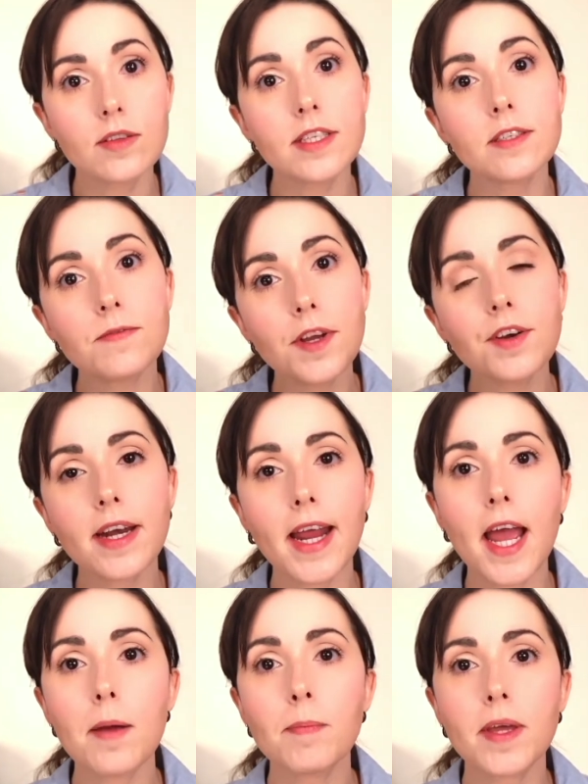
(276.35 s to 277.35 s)
is very
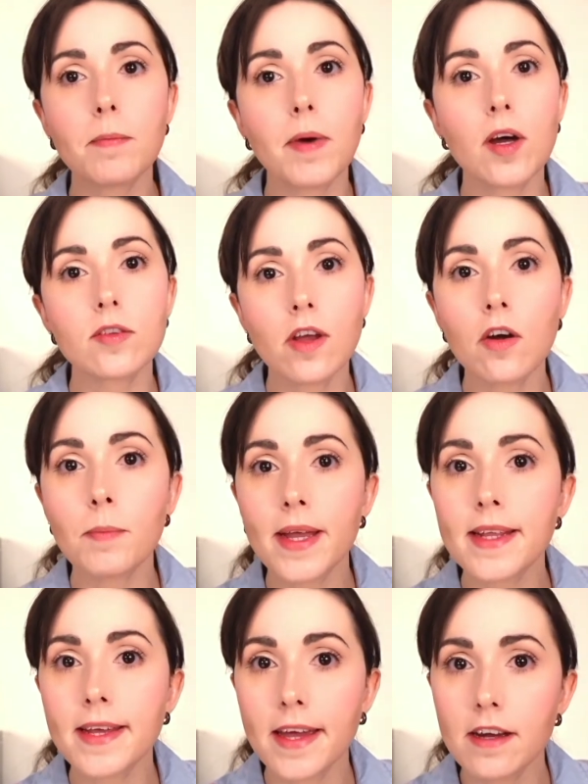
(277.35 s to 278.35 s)
unhappy about our
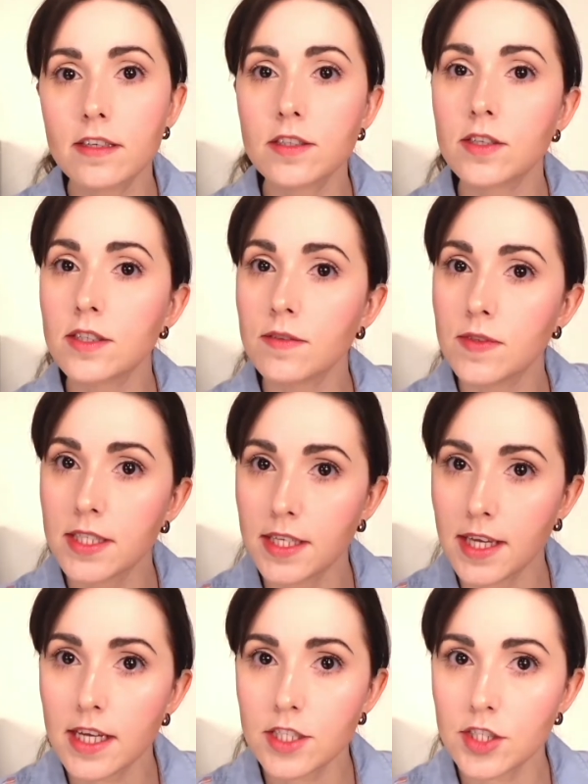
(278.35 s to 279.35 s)
main character's
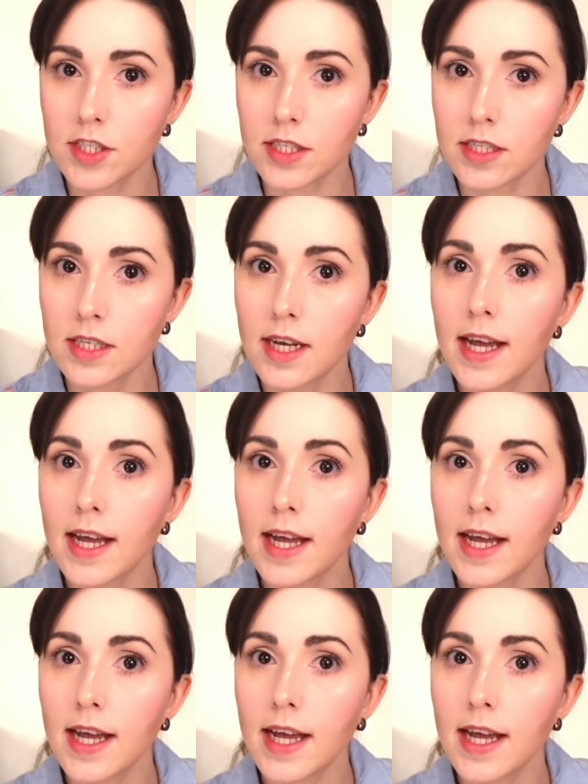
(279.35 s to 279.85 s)
investigation